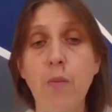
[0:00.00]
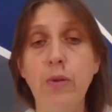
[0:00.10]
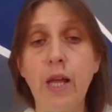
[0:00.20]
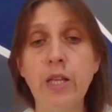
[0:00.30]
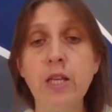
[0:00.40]

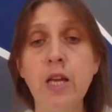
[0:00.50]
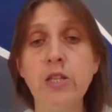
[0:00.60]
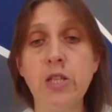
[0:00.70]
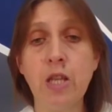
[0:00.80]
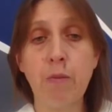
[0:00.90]
planning a
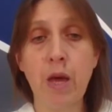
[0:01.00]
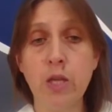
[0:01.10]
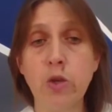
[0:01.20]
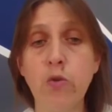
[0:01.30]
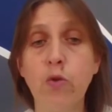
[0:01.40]
dinner
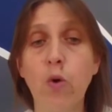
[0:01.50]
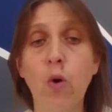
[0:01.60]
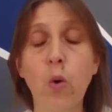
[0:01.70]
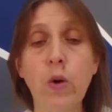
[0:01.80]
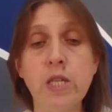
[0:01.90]
menu
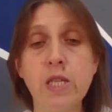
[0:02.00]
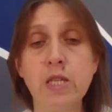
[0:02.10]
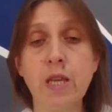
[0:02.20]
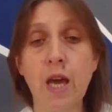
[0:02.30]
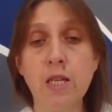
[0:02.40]
for
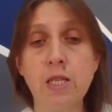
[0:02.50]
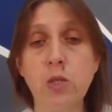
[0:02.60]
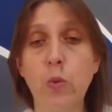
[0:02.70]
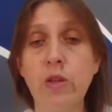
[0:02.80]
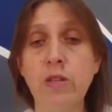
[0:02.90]
overseas guests
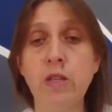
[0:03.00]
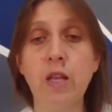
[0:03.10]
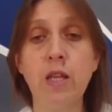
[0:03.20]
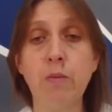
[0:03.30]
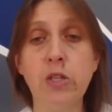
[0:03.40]
within
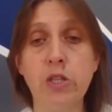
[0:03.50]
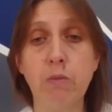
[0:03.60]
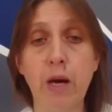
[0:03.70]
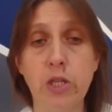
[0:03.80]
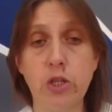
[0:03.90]
a
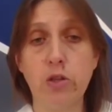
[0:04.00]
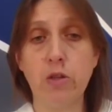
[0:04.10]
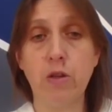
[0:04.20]
limited budget,